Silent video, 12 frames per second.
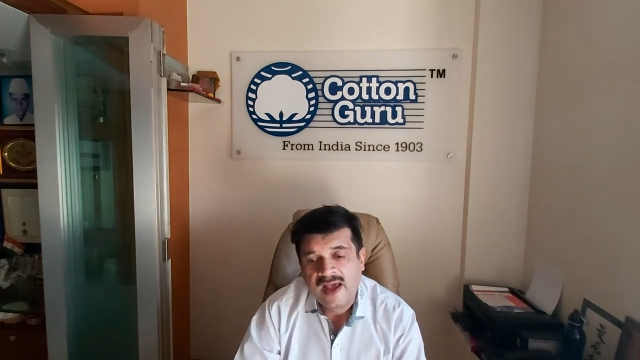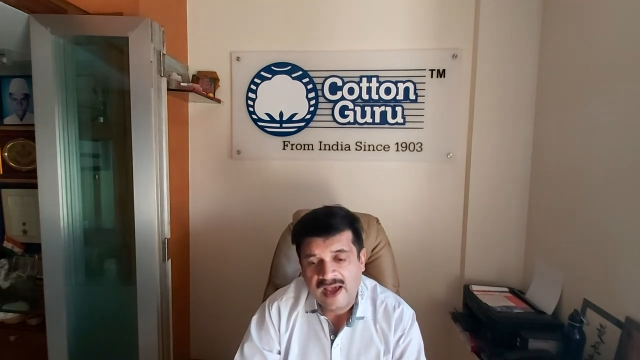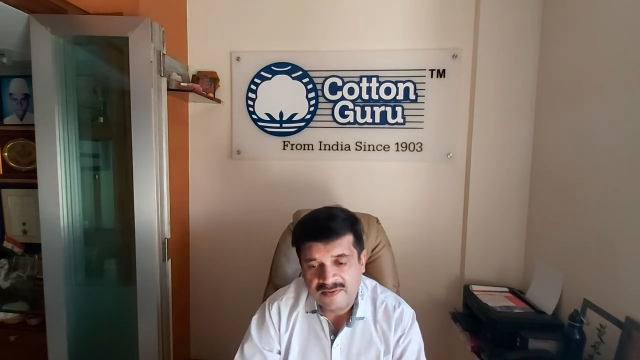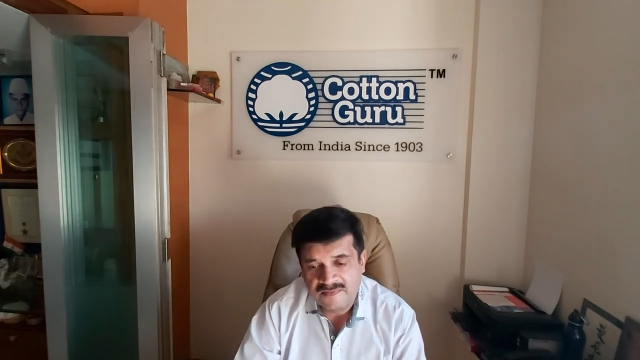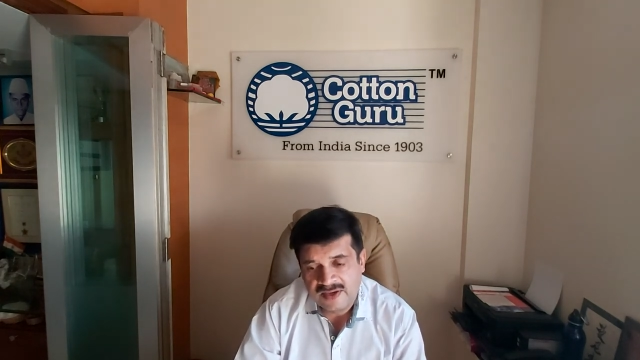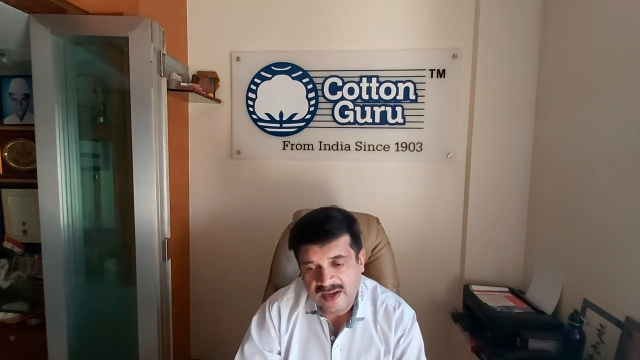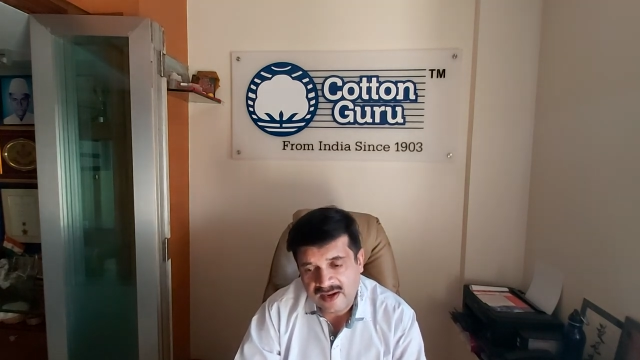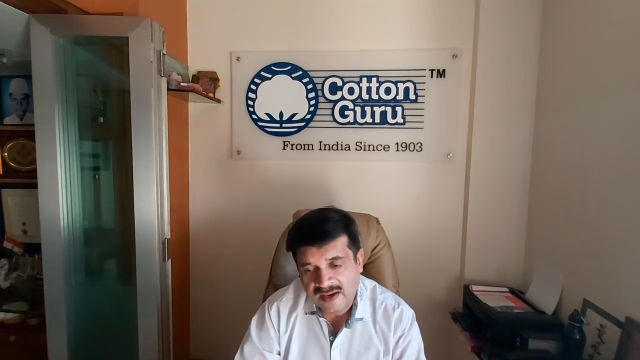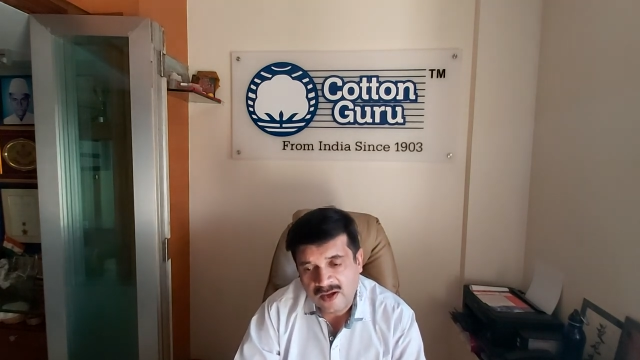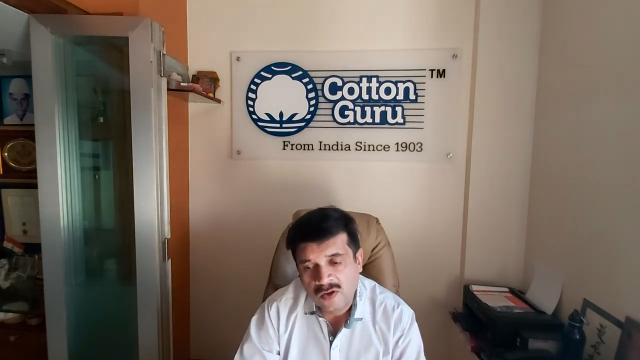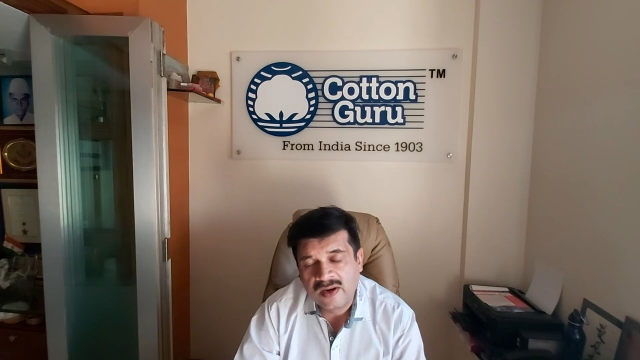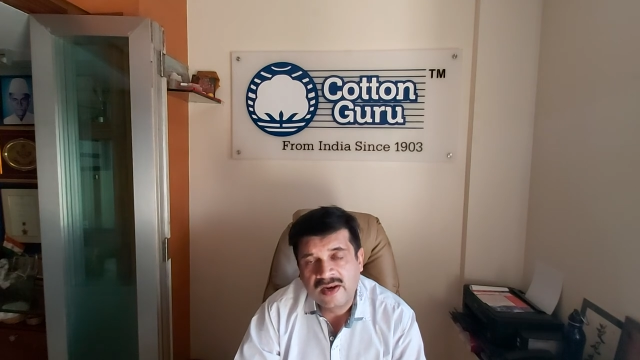and we are
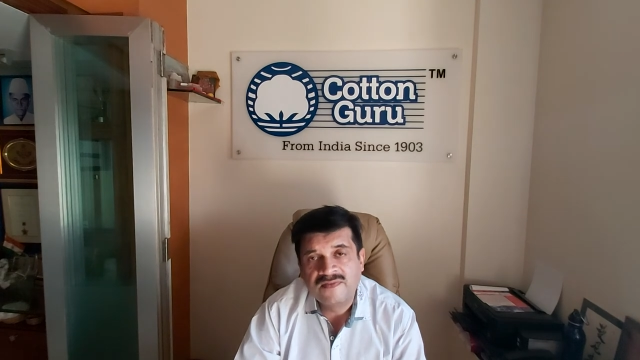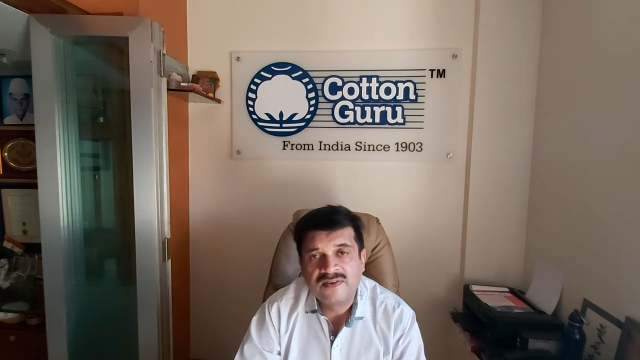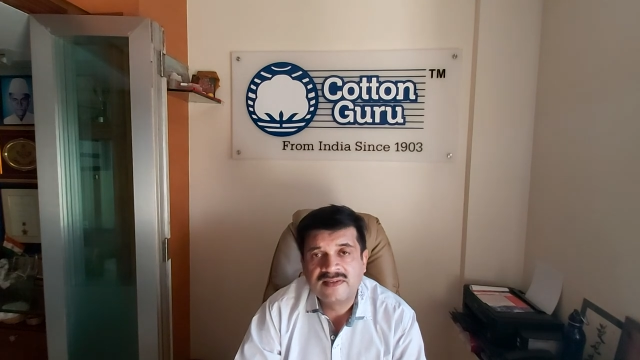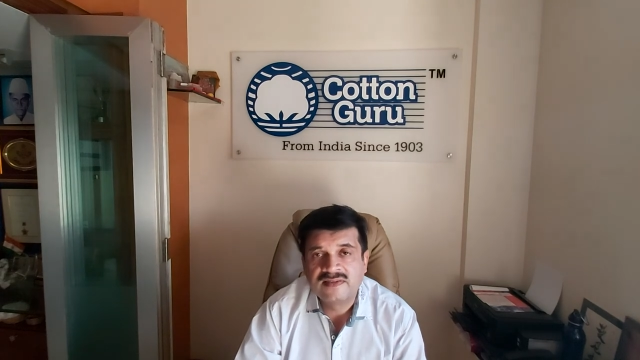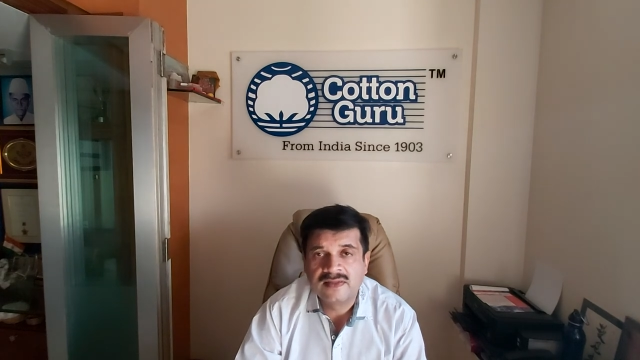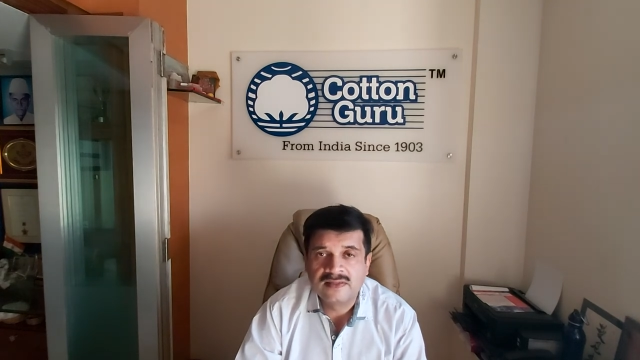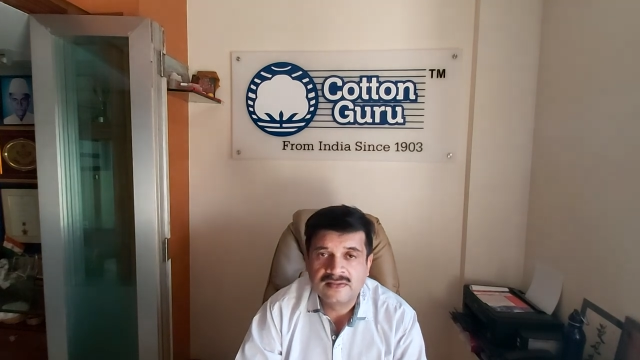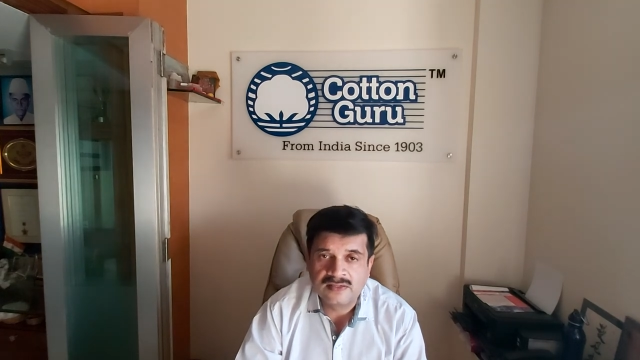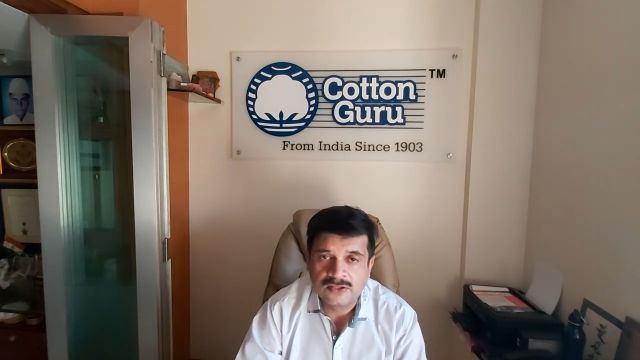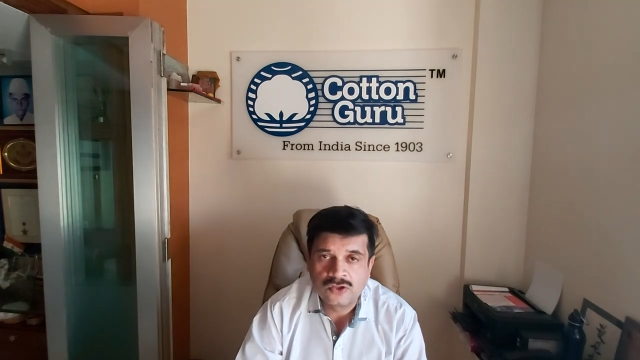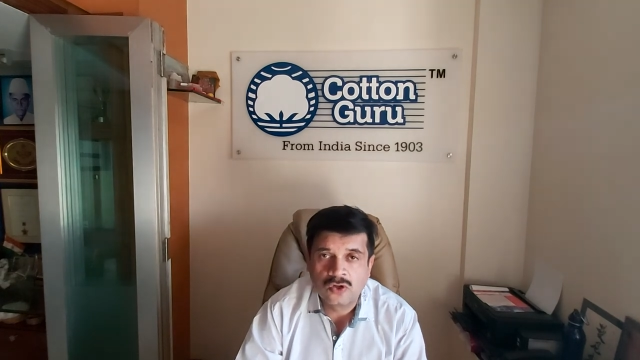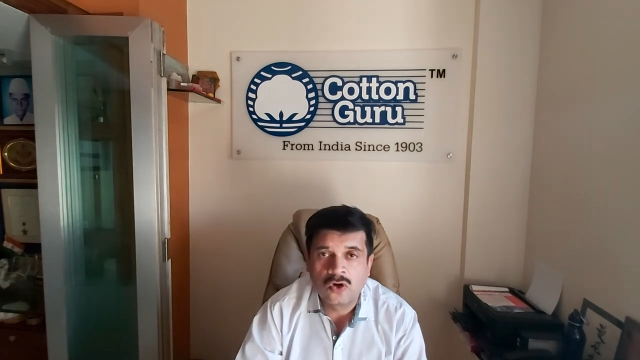regularly facing this
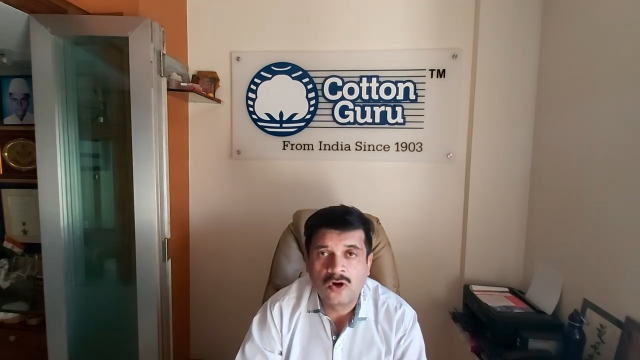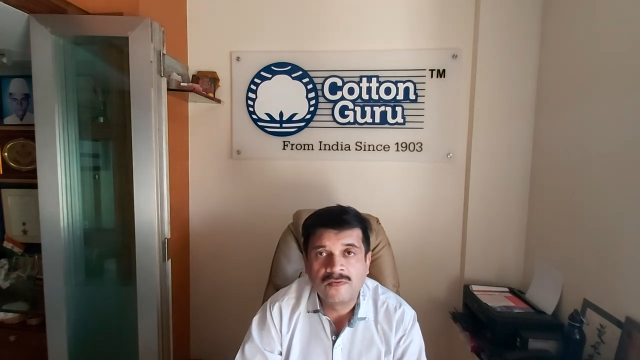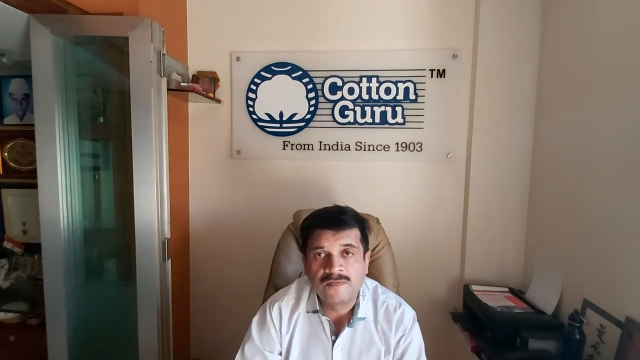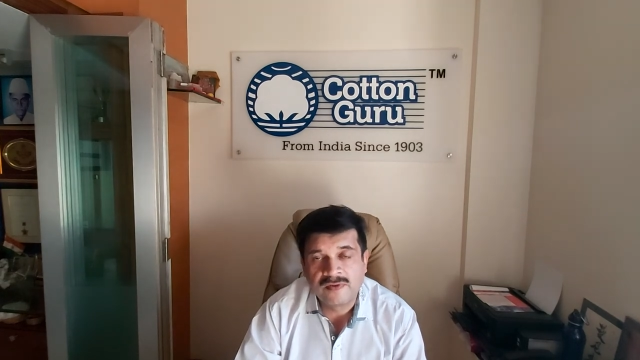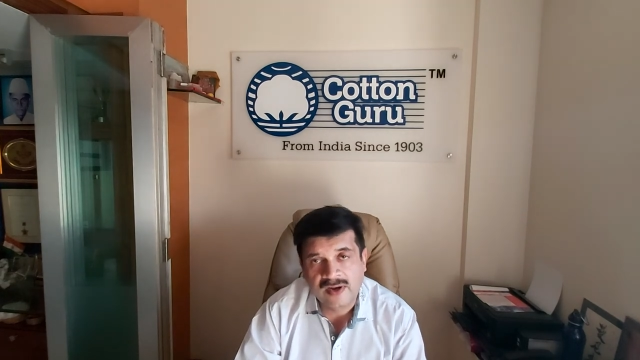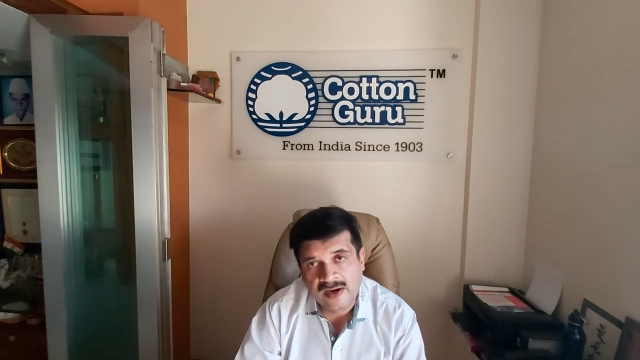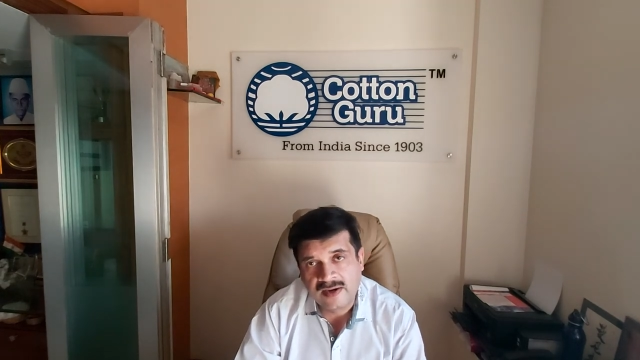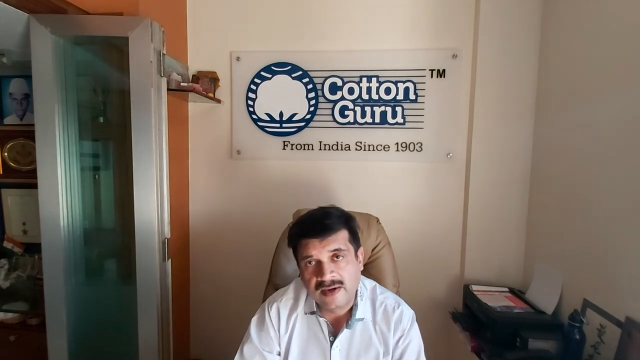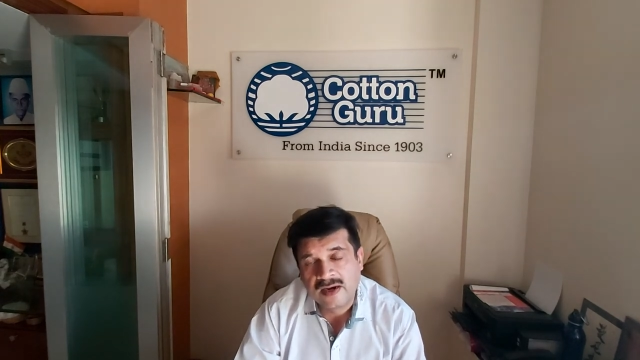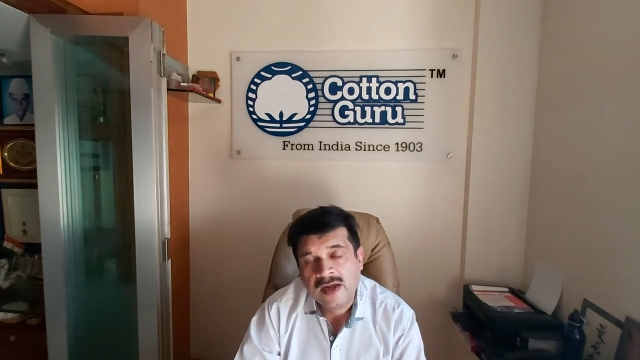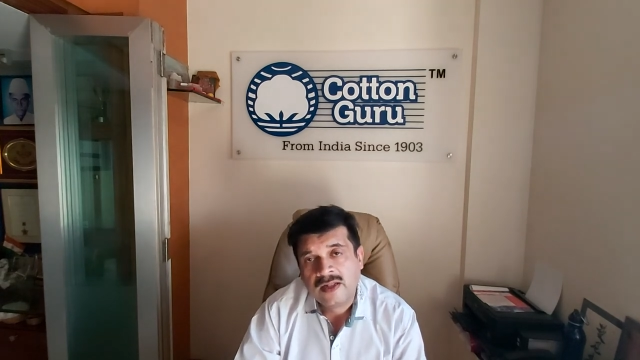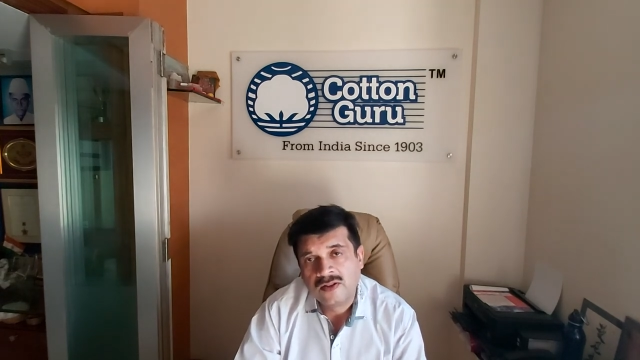issue of credit.